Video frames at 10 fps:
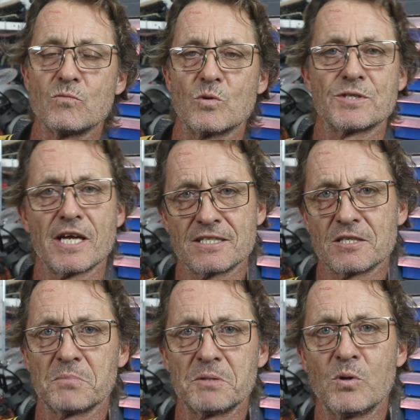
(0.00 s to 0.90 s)
was they'd
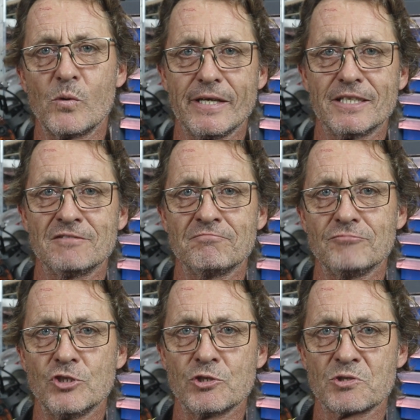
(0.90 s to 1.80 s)
simply put in
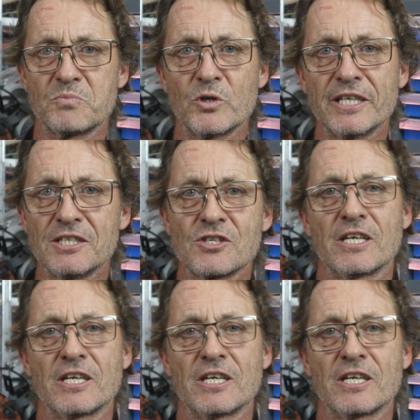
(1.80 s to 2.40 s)
new springs,